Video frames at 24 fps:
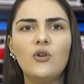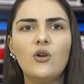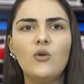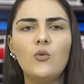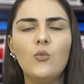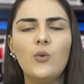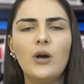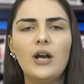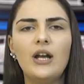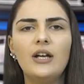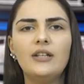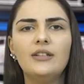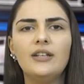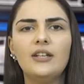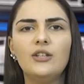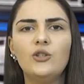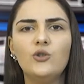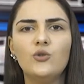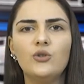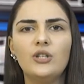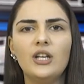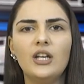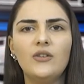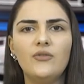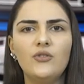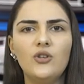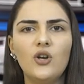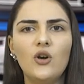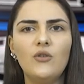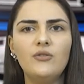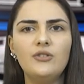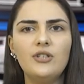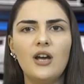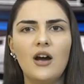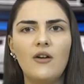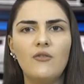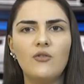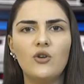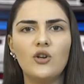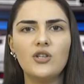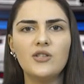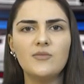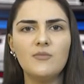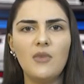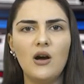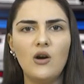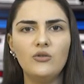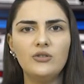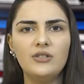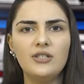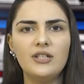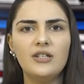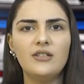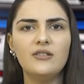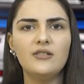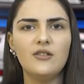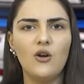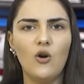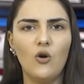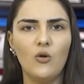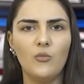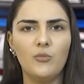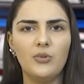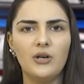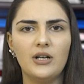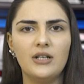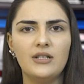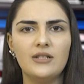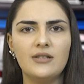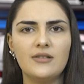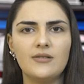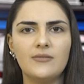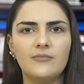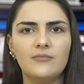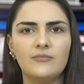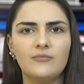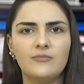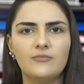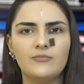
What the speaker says: from where the unique view of Tavros Mountain opens.